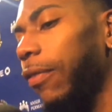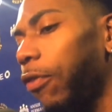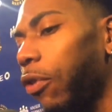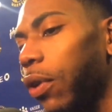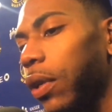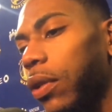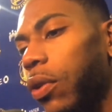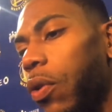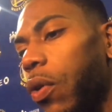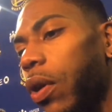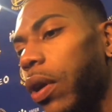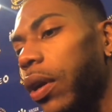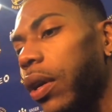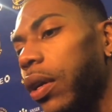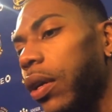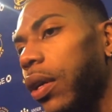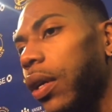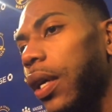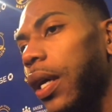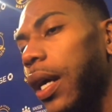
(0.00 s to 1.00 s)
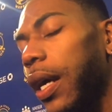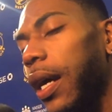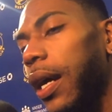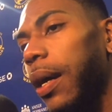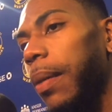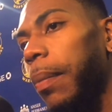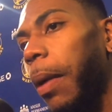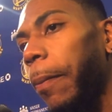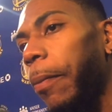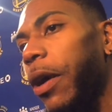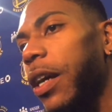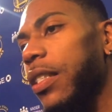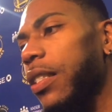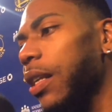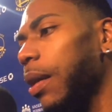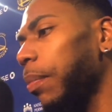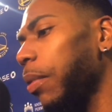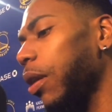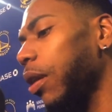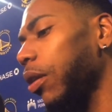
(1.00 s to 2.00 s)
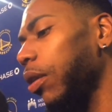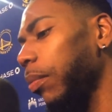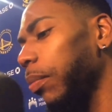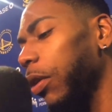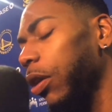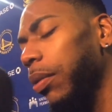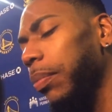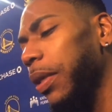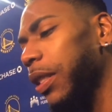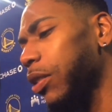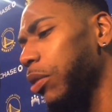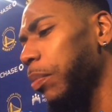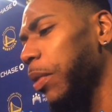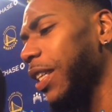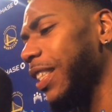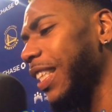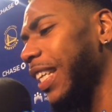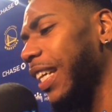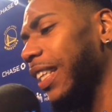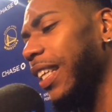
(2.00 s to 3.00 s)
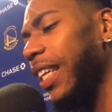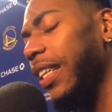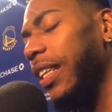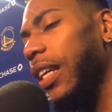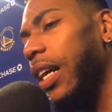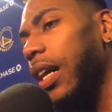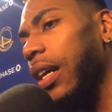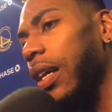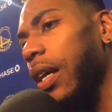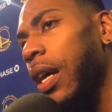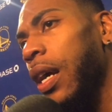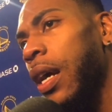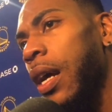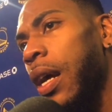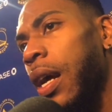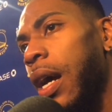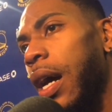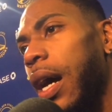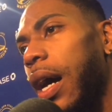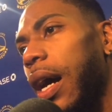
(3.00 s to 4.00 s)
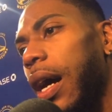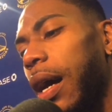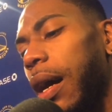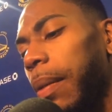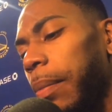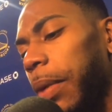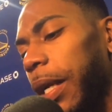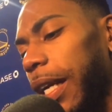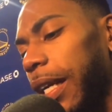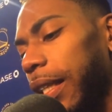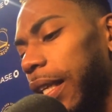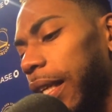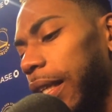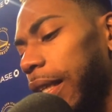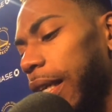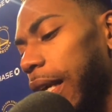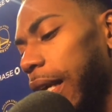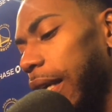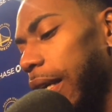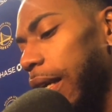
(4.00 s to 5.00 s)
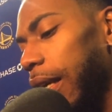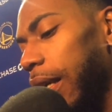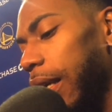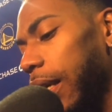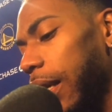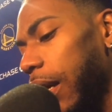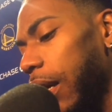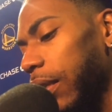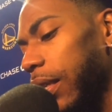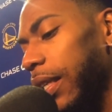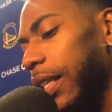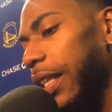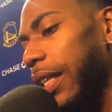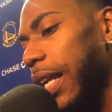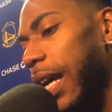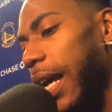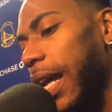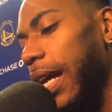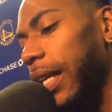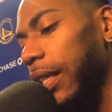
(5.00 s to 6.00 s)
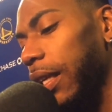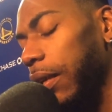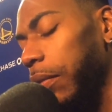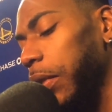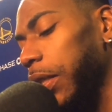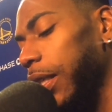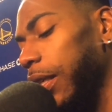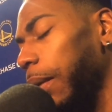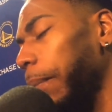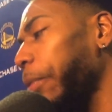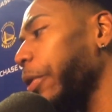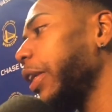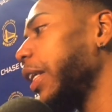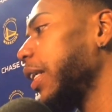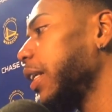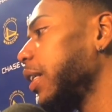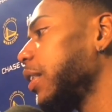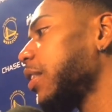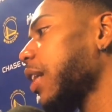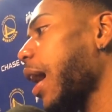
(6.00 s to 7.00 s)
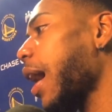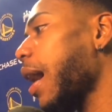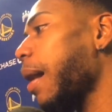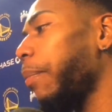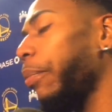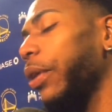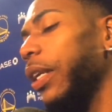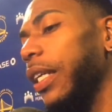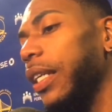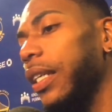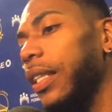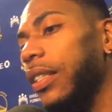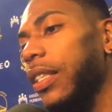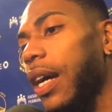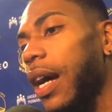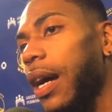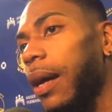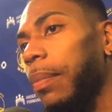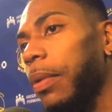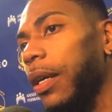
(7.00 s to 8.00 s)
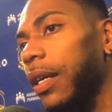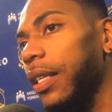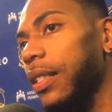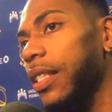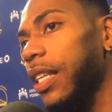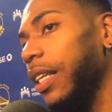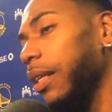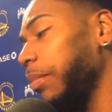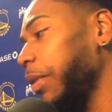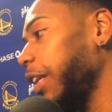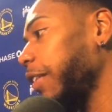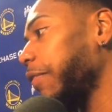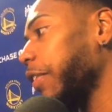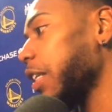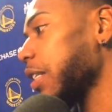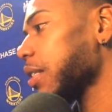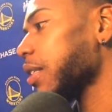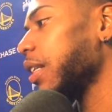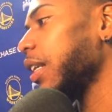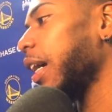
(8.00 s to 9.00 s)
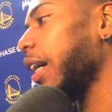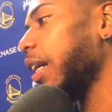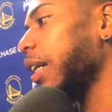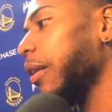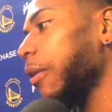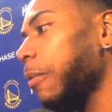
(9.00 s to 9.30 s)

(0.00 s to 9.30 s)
Fourth quarter, I pressed up on him a little bit too much. He had that dunk. But I think that other than that, I think we did a pretty good job team defense tonight.